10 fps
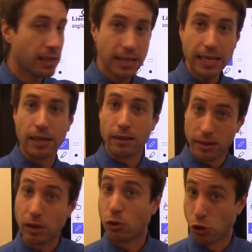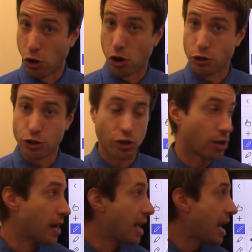the
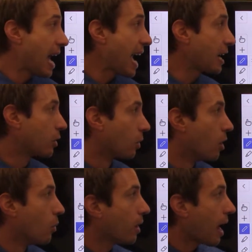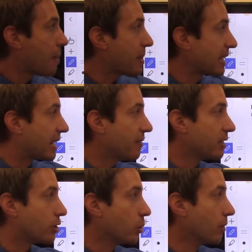larger angle. Well, I've been
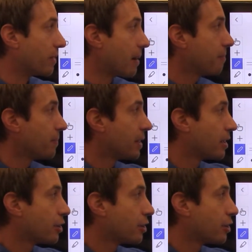given two of them.